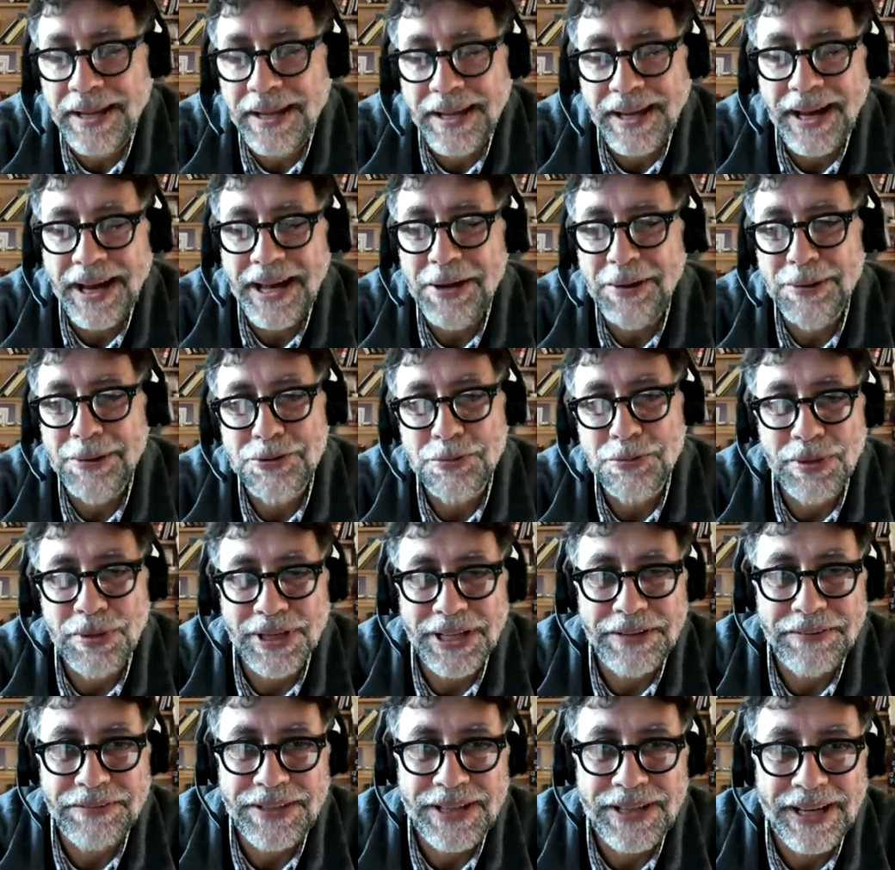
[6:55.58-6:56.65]
I also
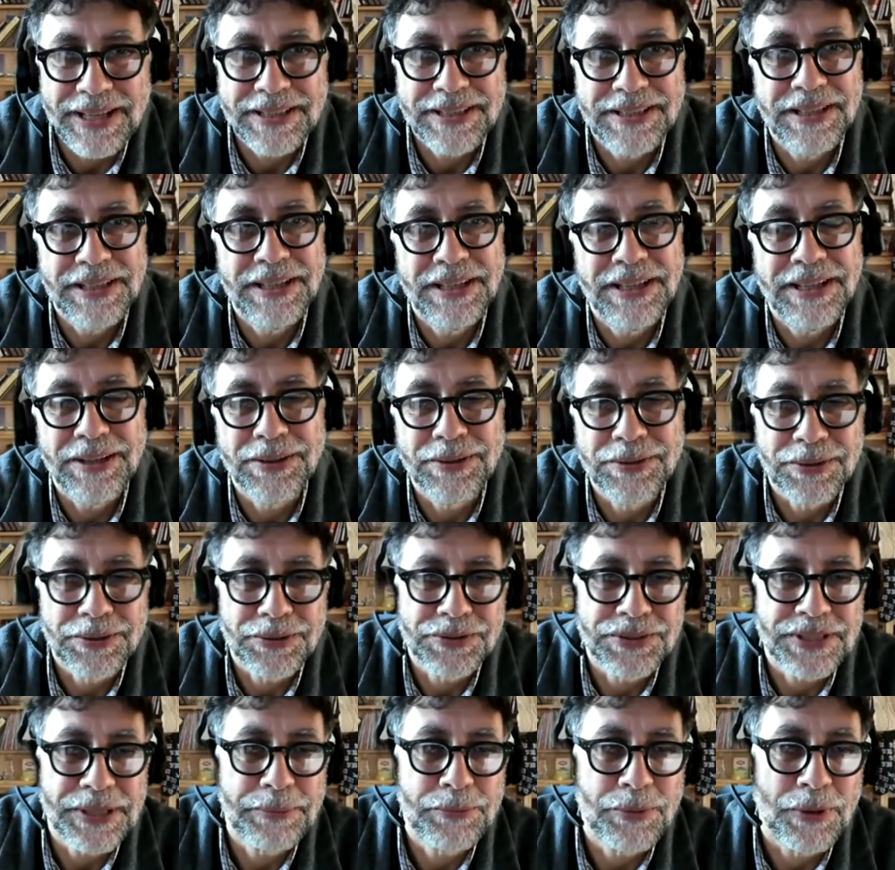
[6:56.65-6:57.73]
believe that the
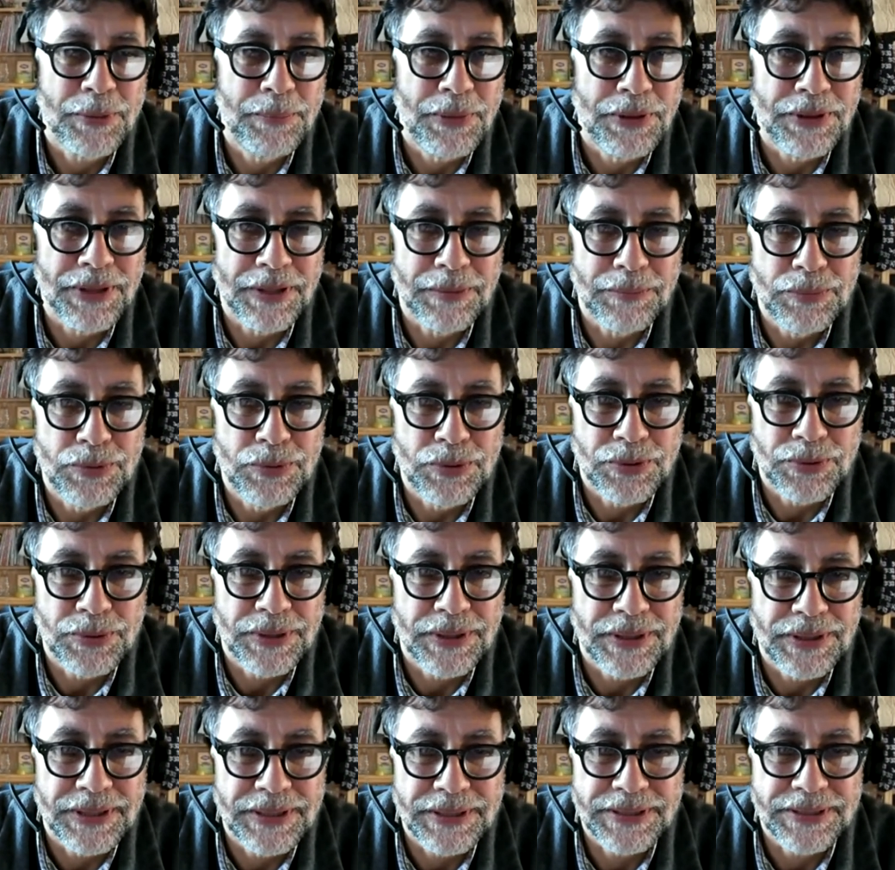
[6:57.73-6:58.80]
On-Conceptual Modeling book
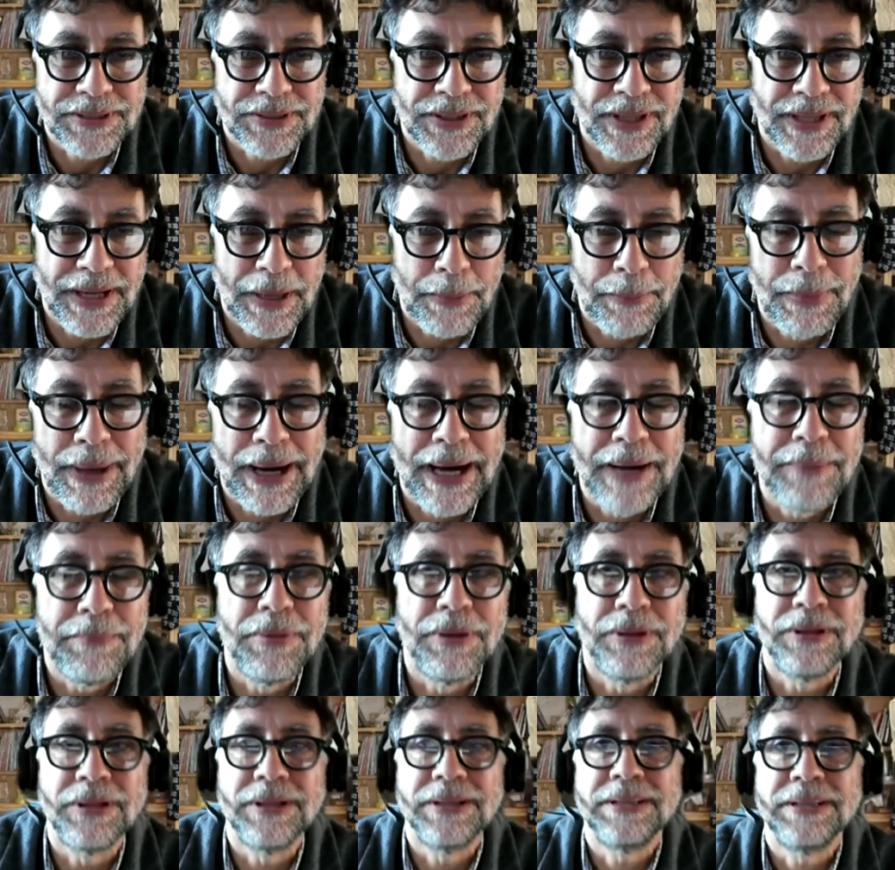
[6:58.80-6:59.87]
is really a
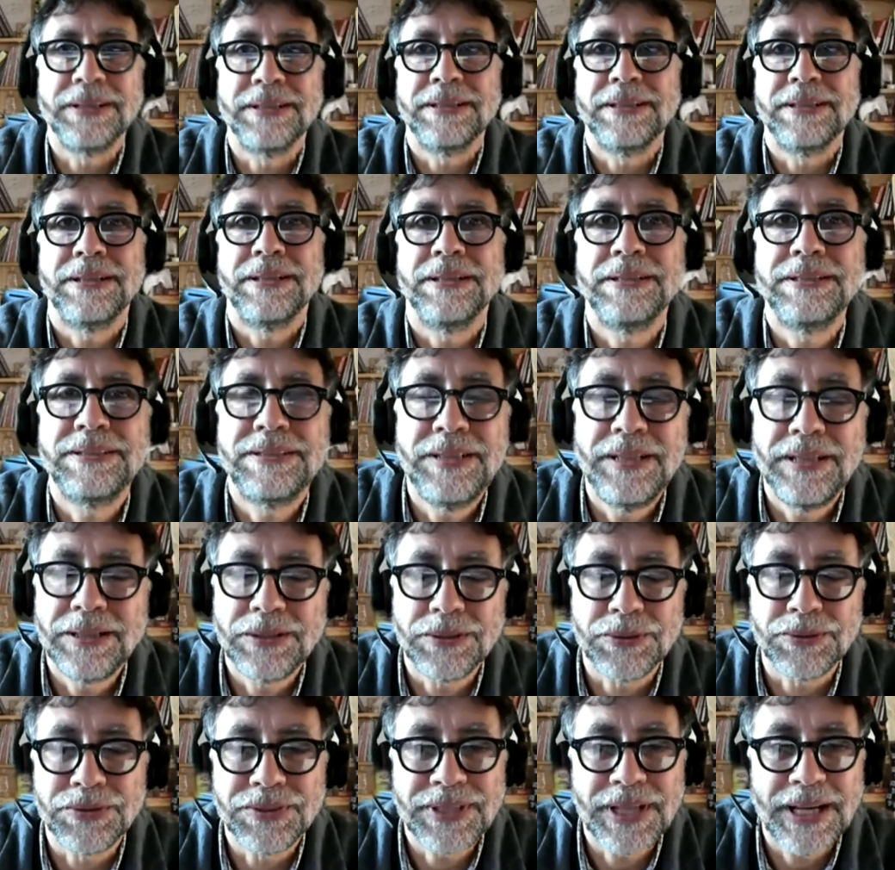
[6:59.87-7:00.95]
Bible, and it still
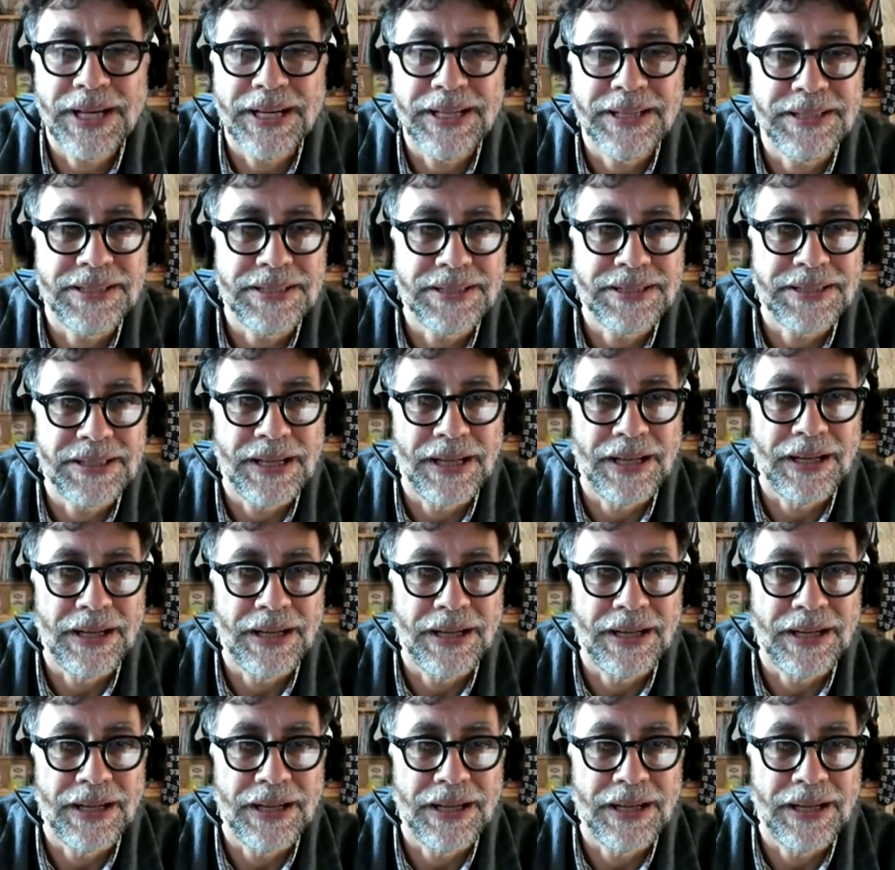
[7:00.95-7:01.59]
contains a